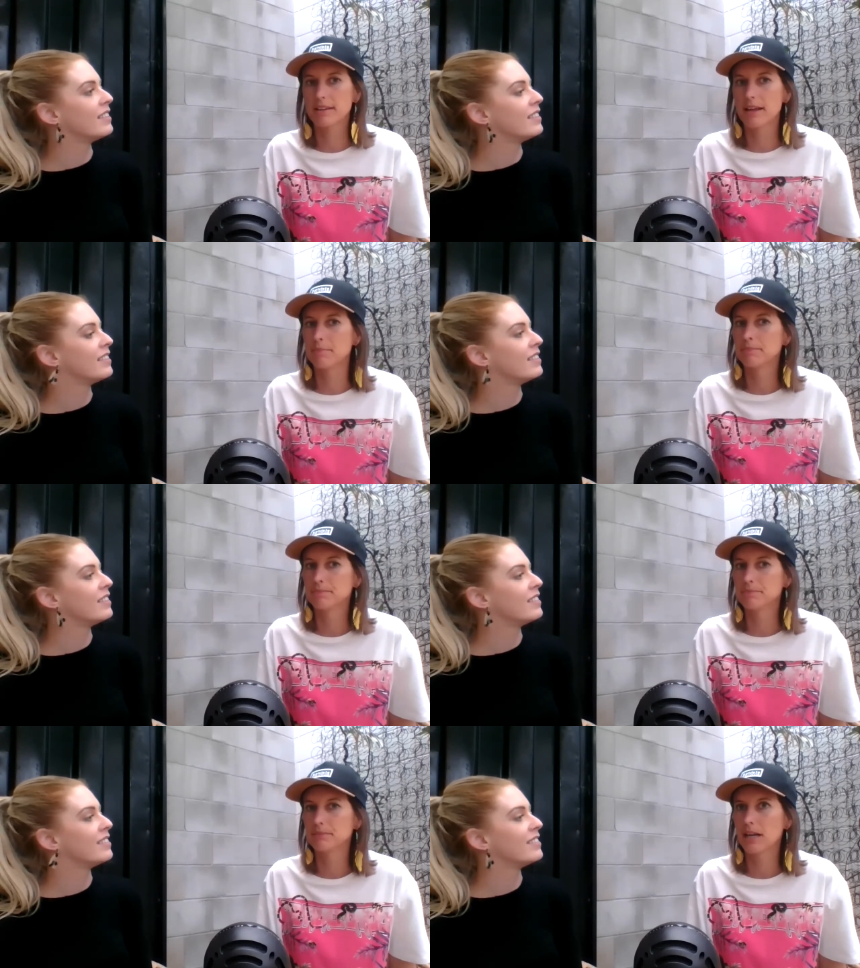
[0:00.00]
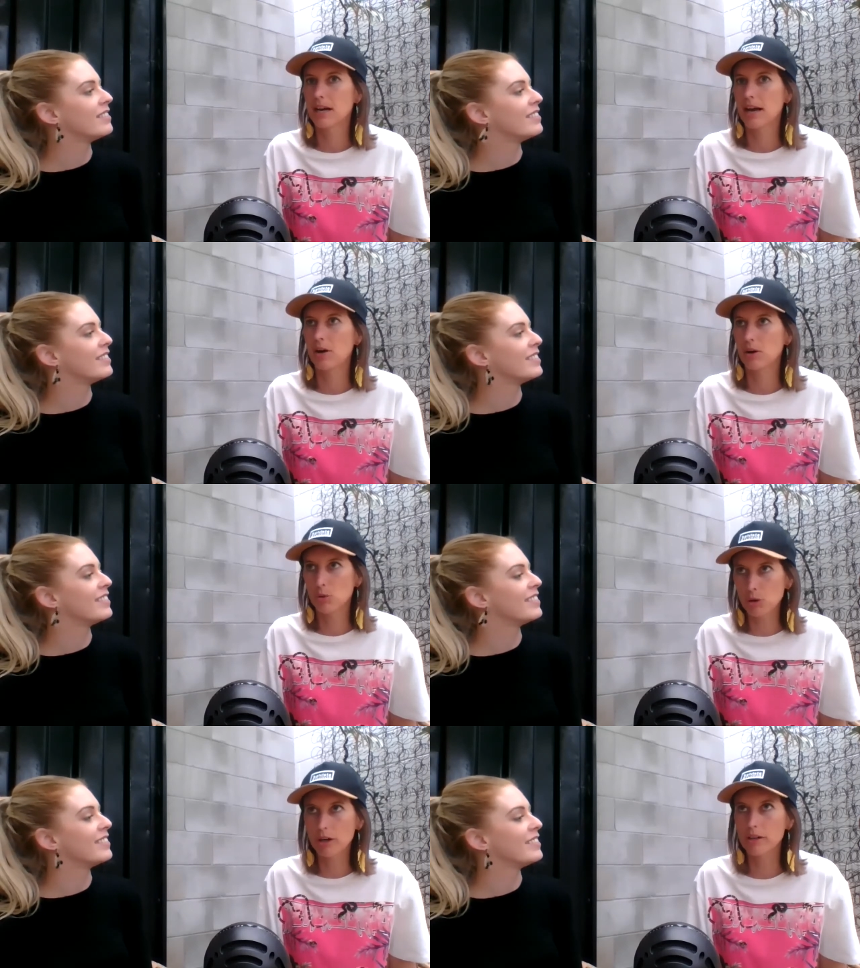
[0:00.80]
Speaker 1: them
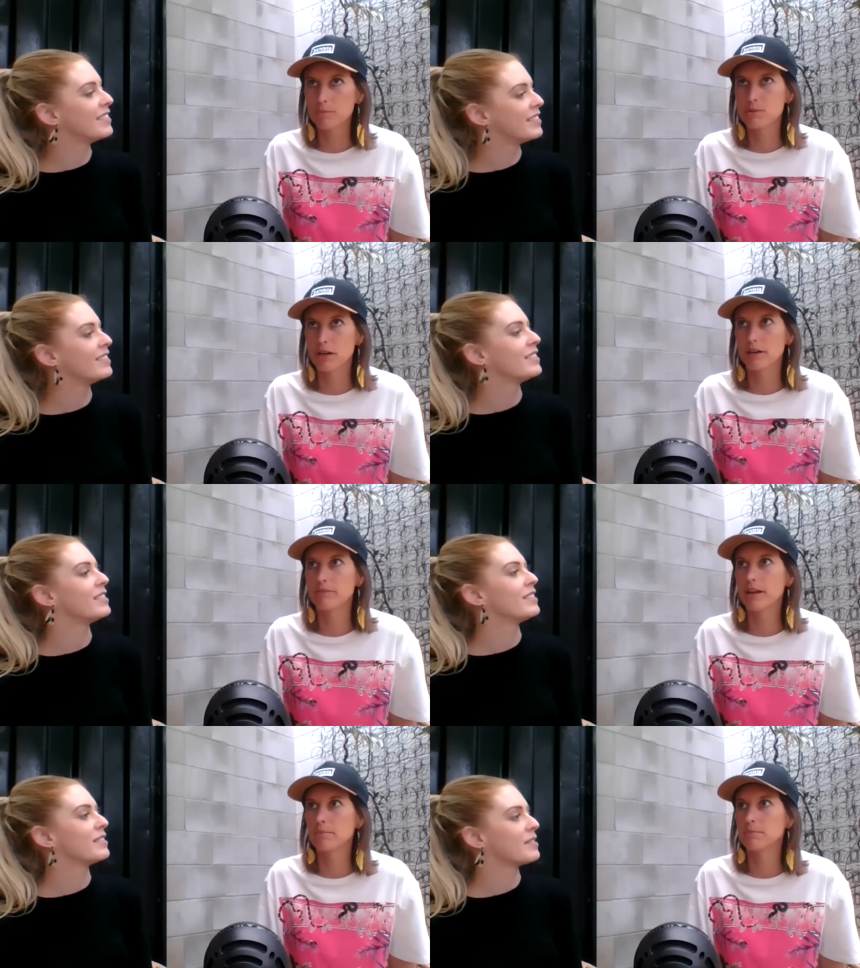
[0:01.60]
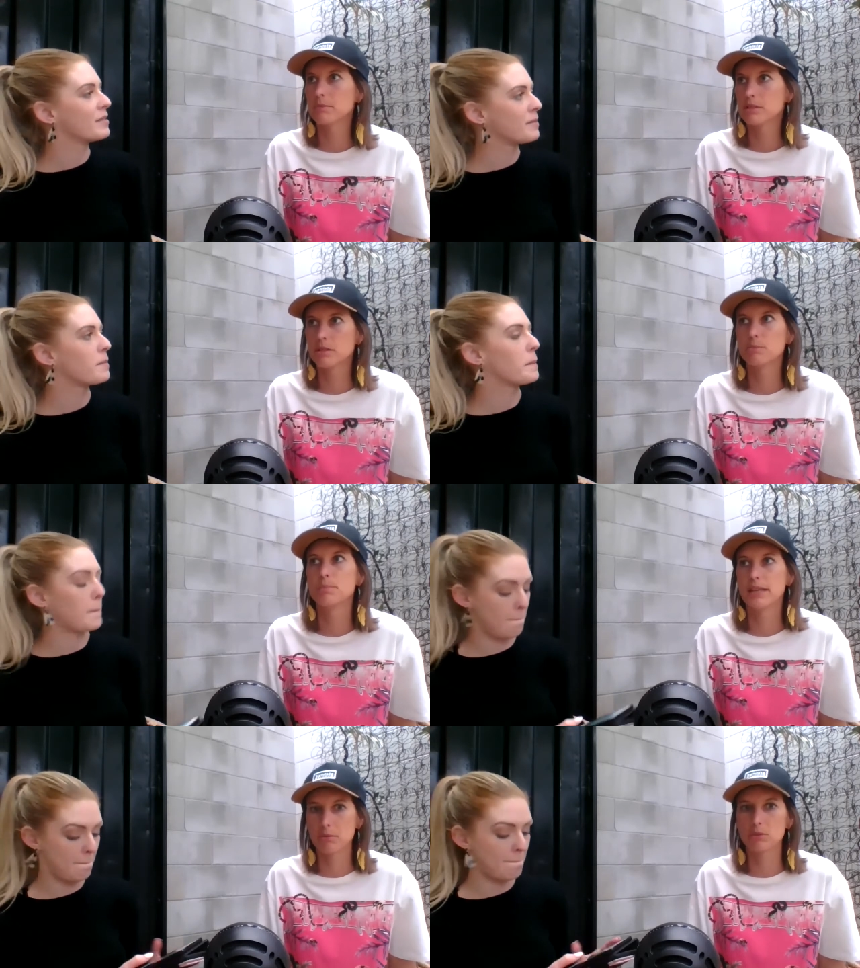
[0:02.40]
or observe them to be
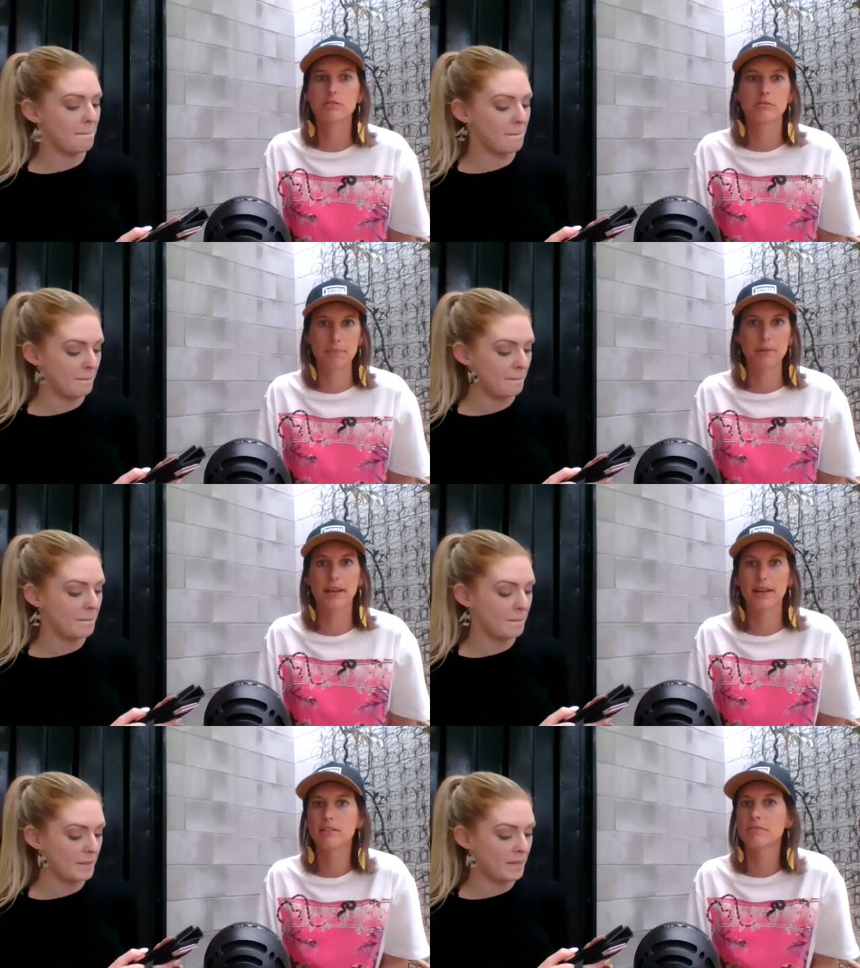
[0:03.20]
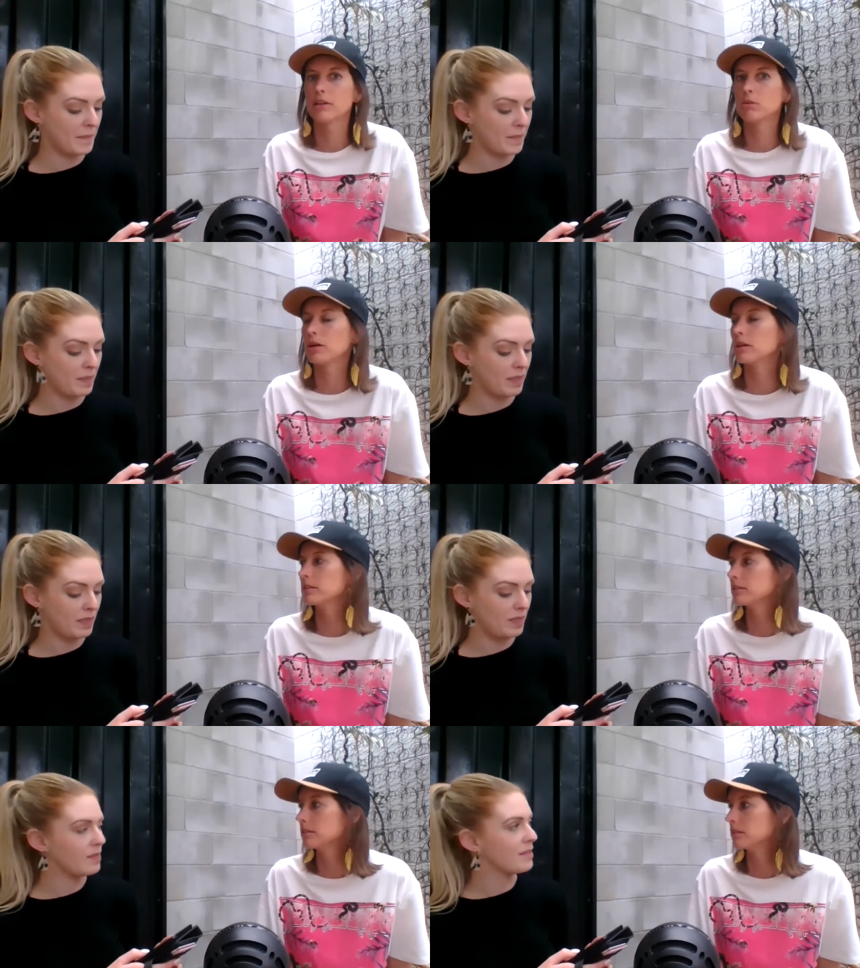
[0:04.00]
able to replicate the real world.
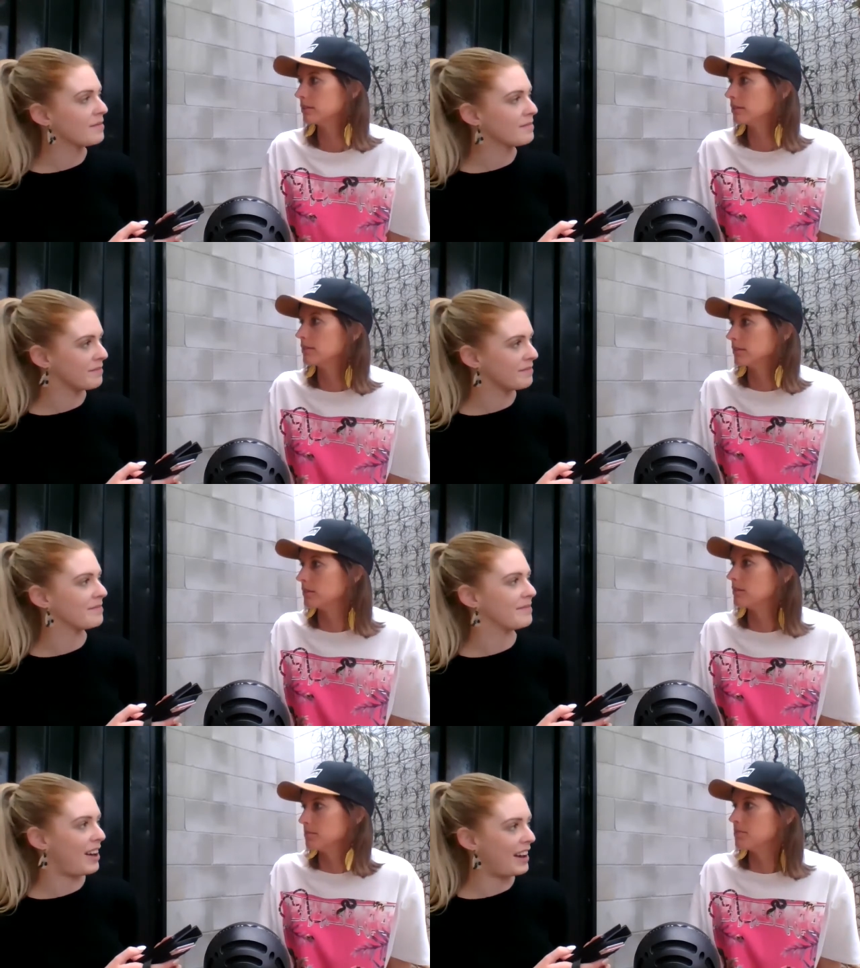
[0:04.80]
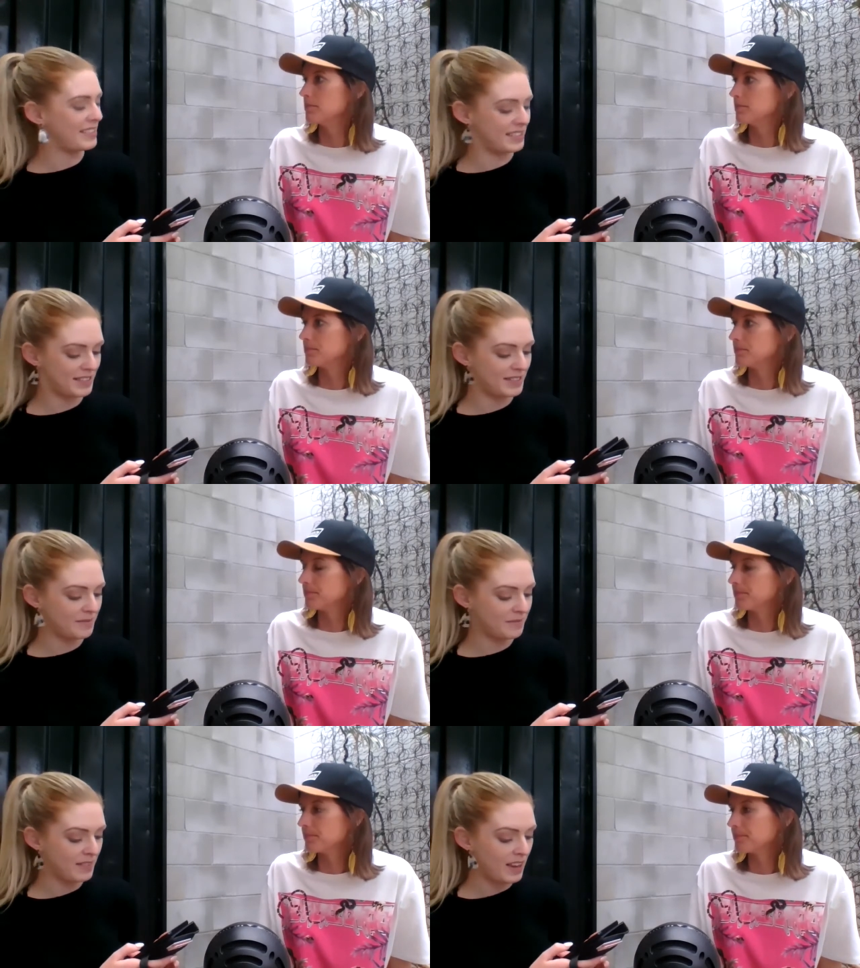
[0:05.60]
Nice.
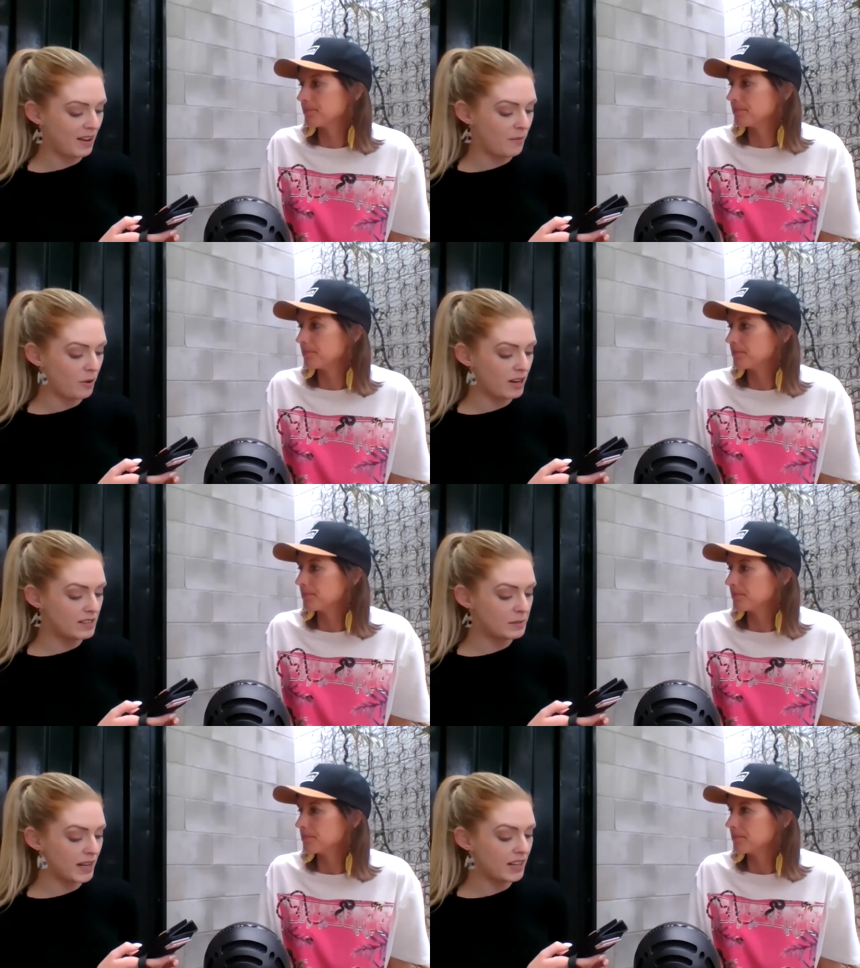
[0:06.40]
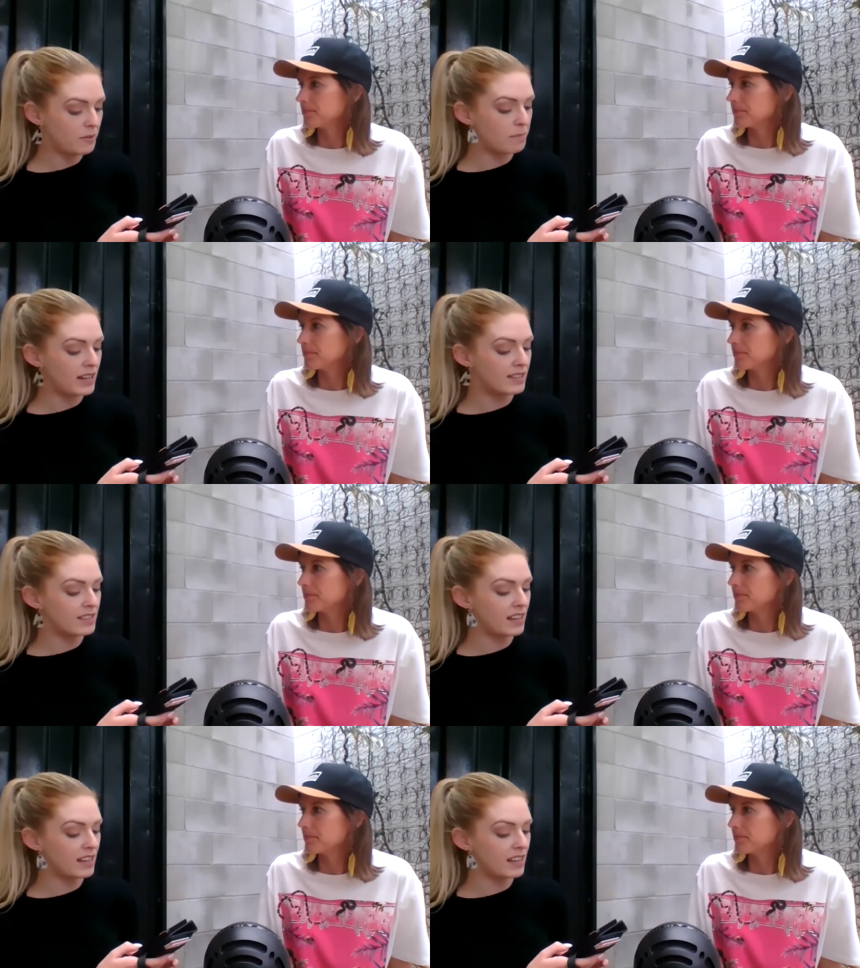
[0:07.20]
Speaker 2: What has been your biggest